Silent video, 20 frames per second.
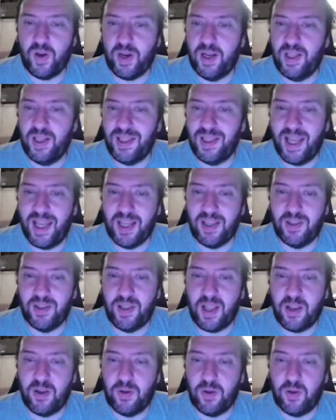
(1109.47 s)
is tagged,
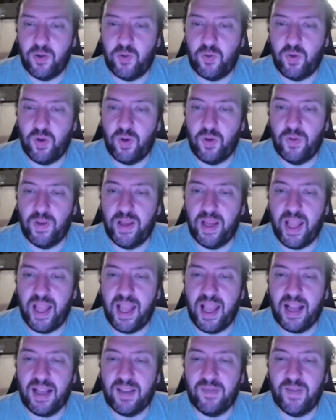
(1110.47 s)
set you control, then
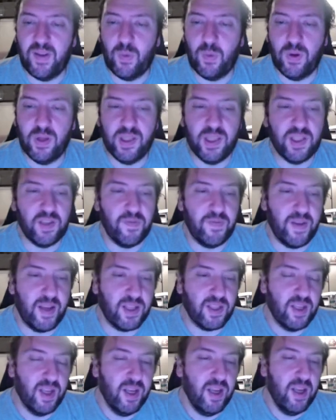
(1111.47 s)
activate one of these
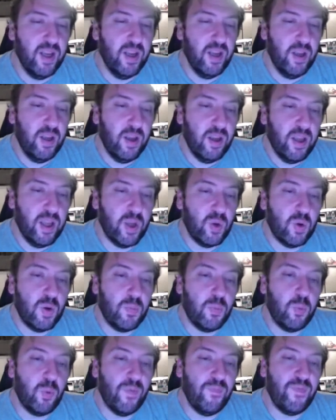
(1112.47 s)
effects. Equip
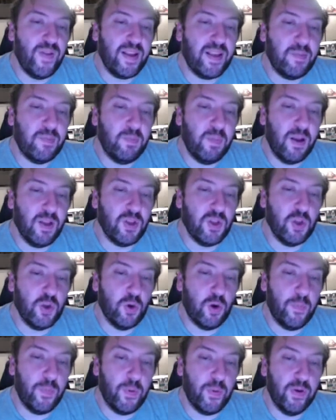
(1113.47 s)
1 face-up monster your
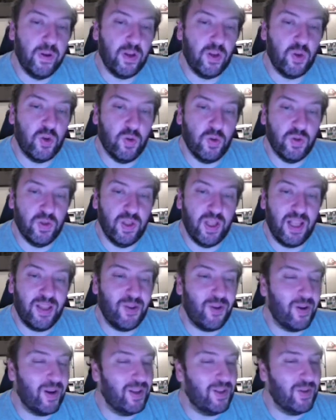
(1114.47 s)
opponent controls to that
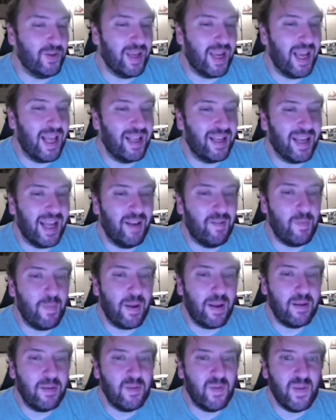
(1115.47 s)
target. So yeah, it kind of
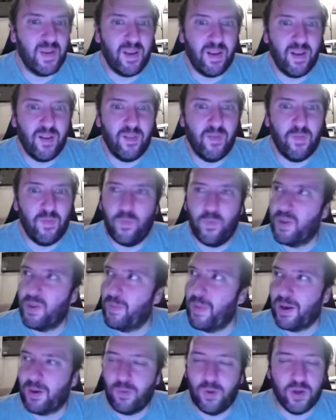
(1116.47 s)
reminds me of what the
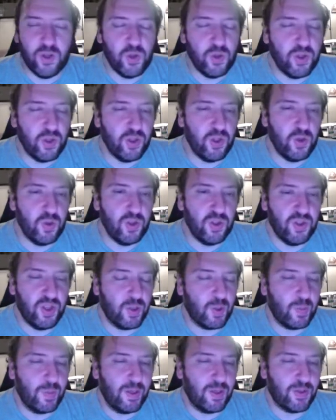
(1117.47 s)
Mech Lords used to do to
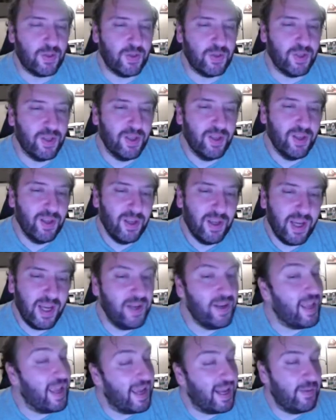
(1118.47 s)
Synchro monsters, in
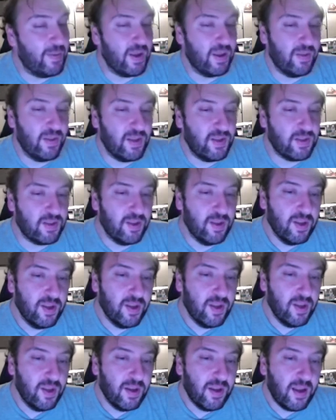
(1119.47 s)
the anime at least.
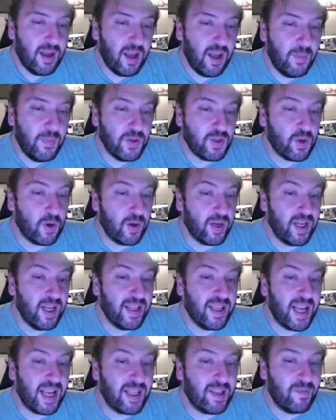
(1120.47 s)
This card can
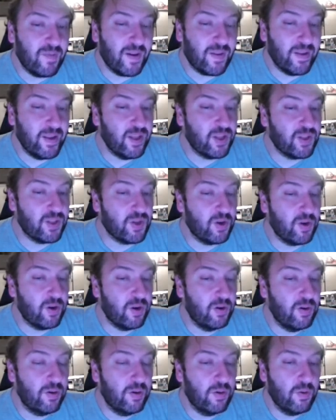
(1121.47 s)
attack directly this
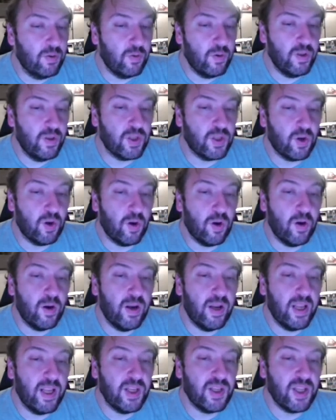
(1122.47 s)
turn, or this card,
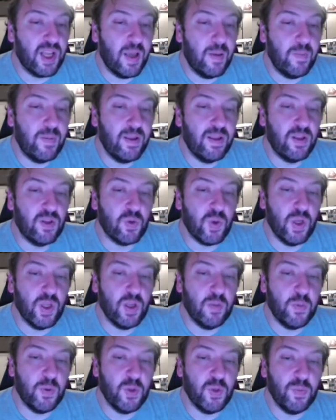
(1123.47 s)
each time it destroys an
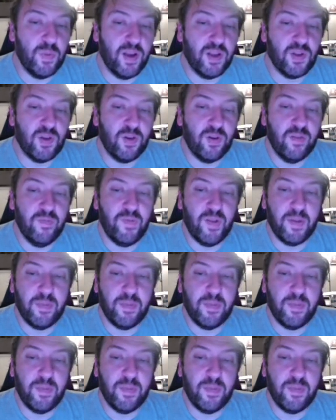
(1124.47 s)
opponent's monster, inflict